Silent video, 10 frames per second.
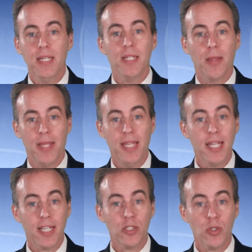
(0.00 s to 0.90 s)
Now the
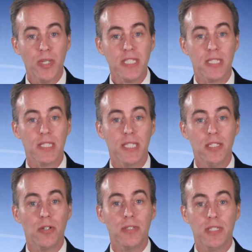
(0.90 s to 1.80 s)
index choices,
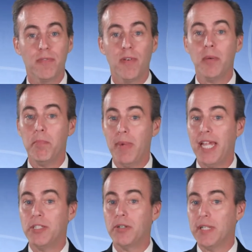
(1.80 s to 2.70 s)
these are different
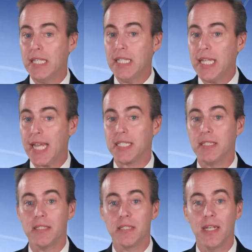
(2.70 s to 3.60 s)
major
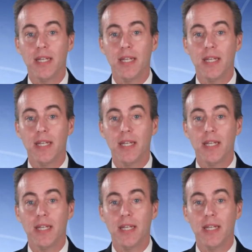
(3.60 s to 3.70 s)
indexes